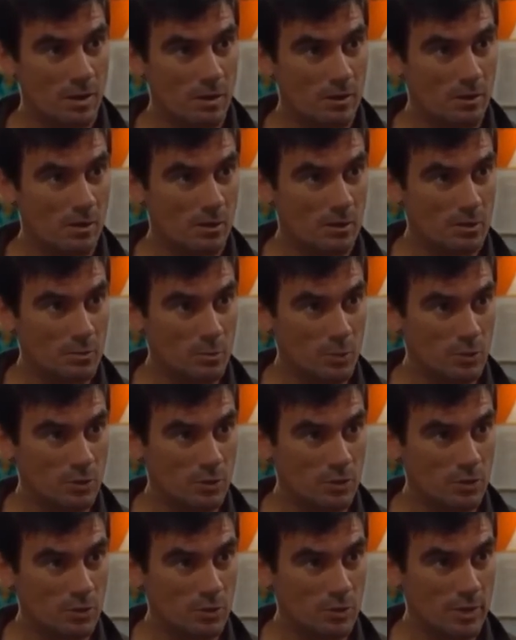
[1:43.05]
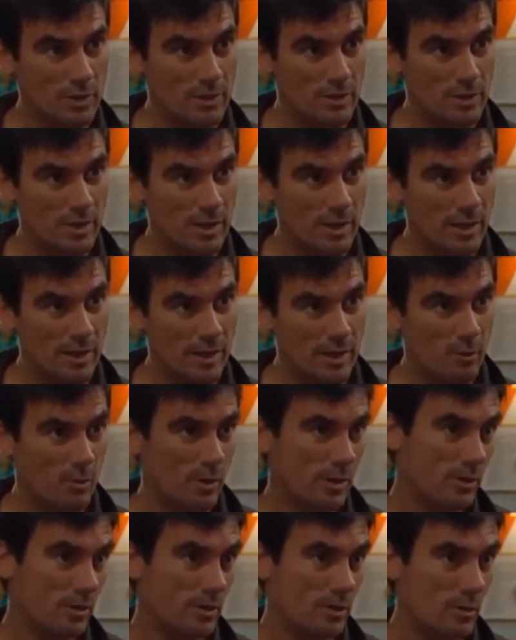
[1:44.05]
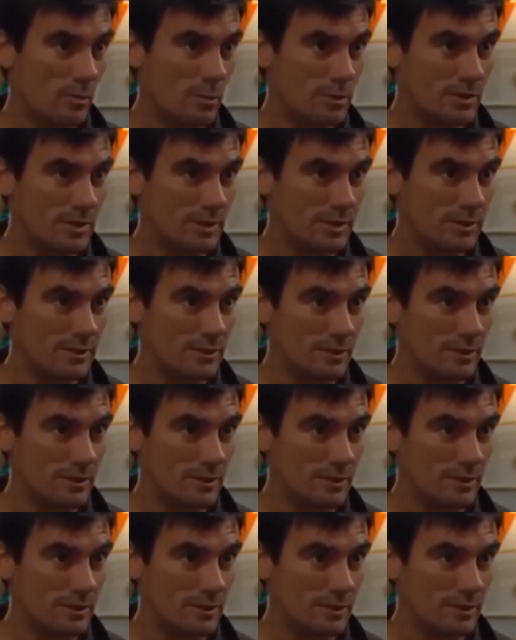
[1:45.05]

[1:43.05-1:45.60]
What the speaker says: not as much as you need a night out where you're not pretending